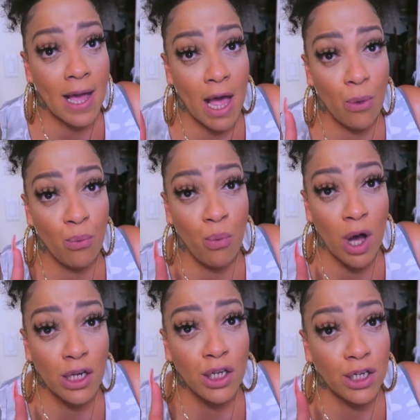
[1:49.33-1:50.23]
I got
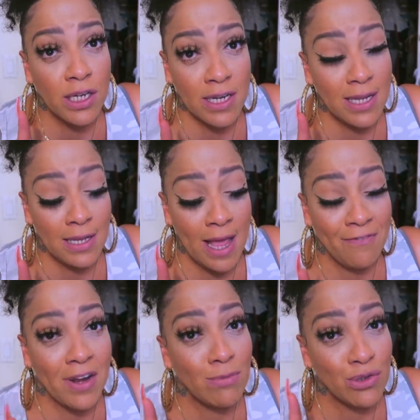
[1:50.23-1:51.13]
one good knee
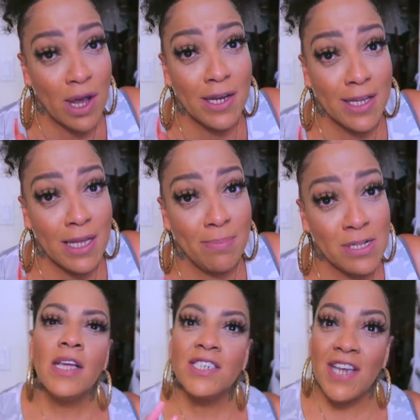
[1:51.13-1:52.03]
left and I'm trying to keep
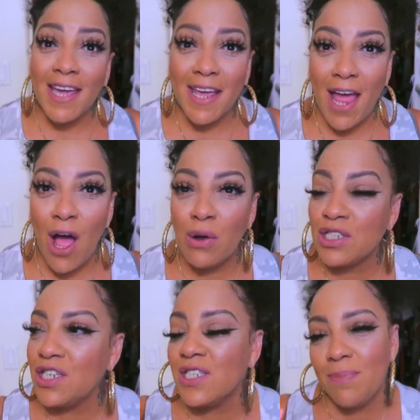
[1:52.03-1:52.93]
it. Check it out.
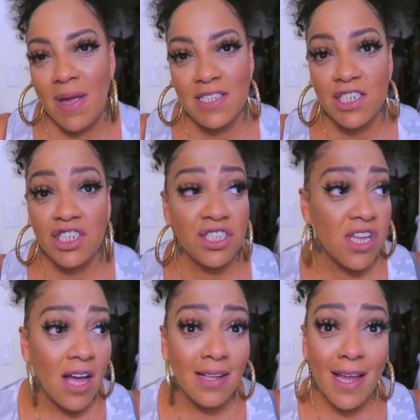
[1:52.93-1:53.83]
She's amazing. She's a
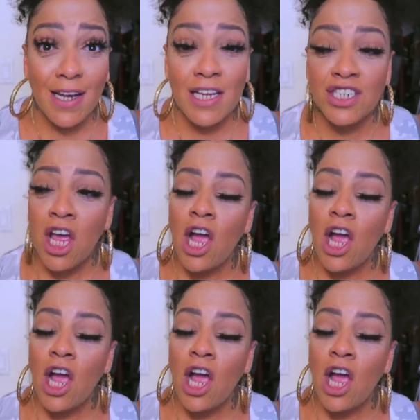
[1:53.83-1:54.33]
young lady.